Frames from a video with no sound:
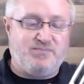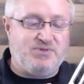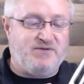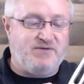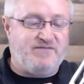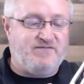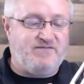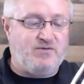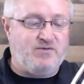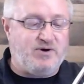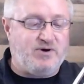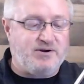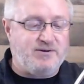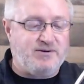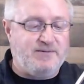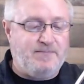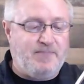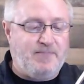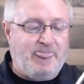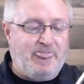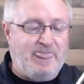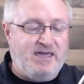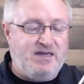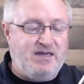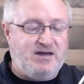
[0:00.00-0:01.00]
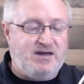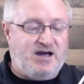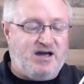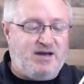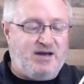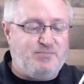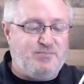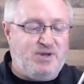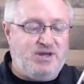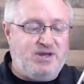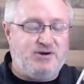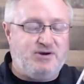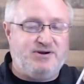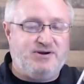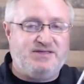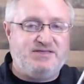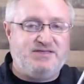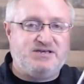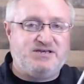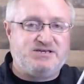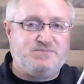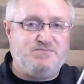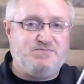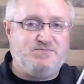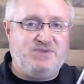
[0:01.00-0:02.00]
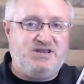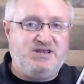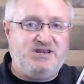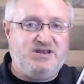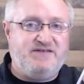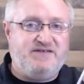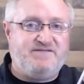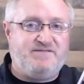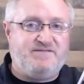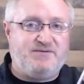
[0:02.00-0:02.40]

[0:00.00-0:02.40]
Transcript: the fork. Up here in this meaty